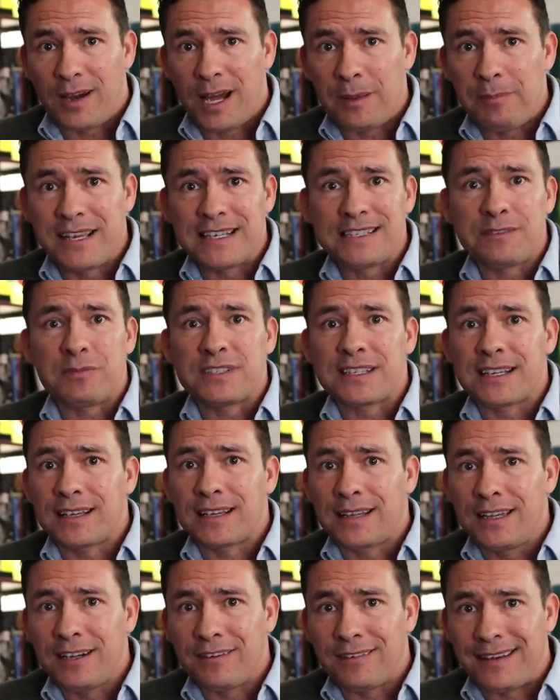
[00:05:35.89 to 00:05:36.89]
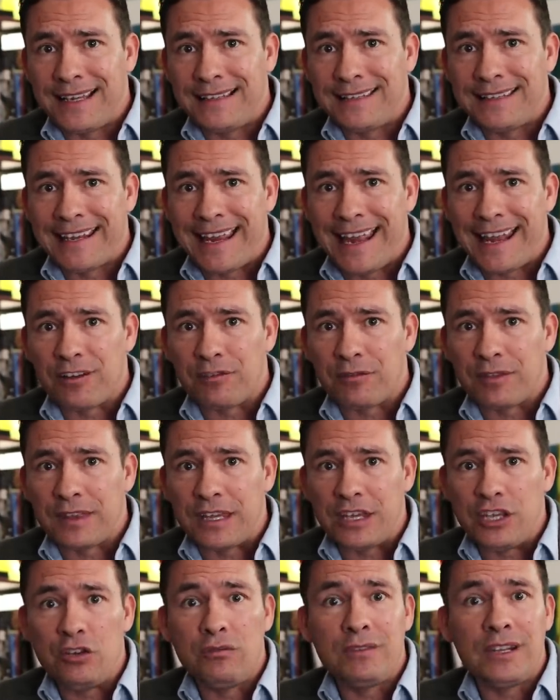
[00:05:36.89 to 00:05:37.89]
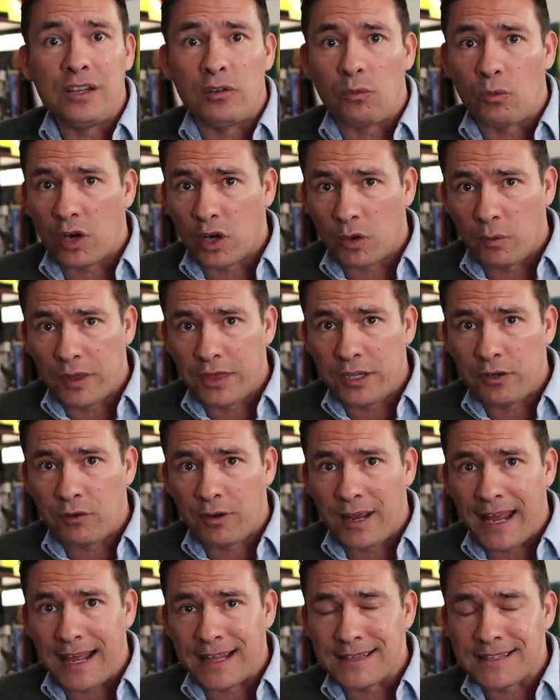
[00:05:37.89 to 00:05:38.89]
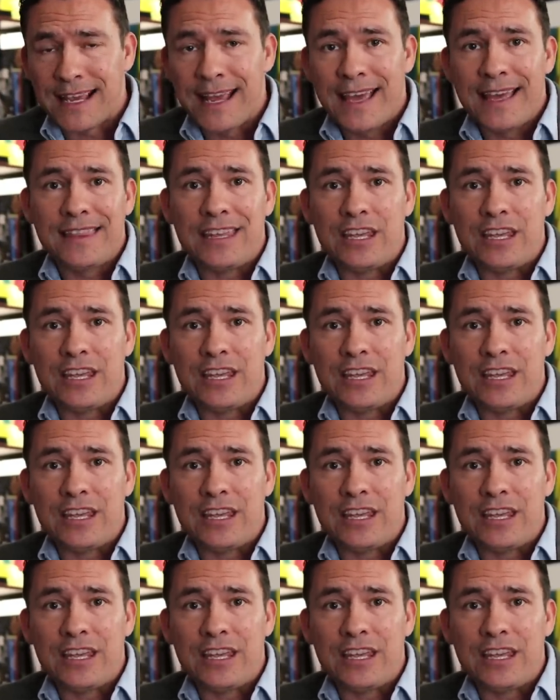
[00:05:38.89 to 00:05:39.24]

Why? Because it was a clear indicator that you didn't work with your hands,